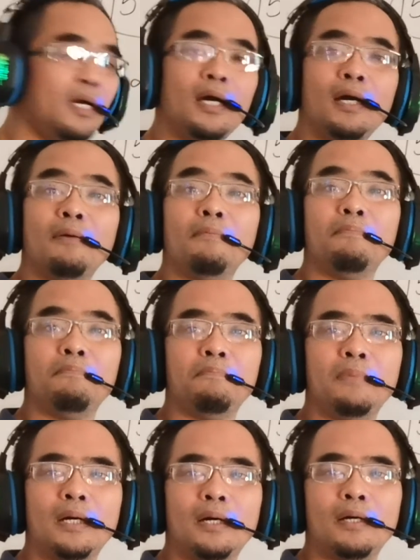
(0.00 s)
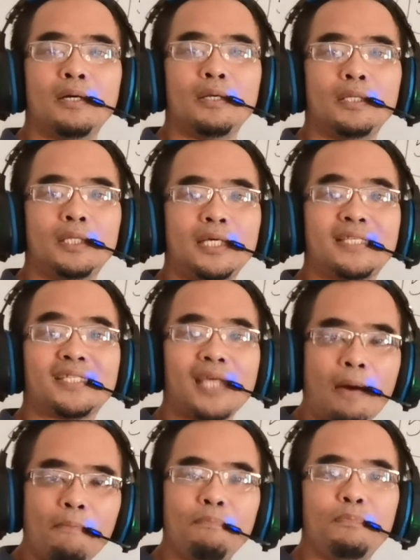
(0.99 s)
the
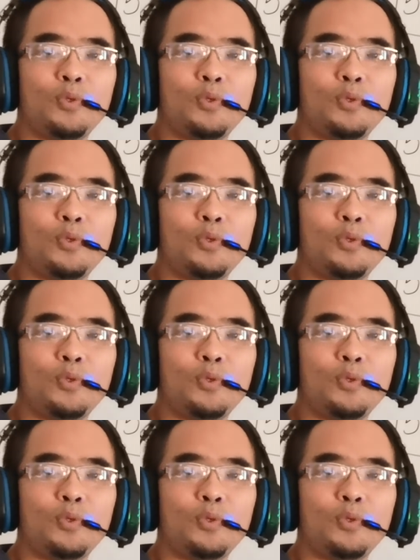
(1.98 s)
sum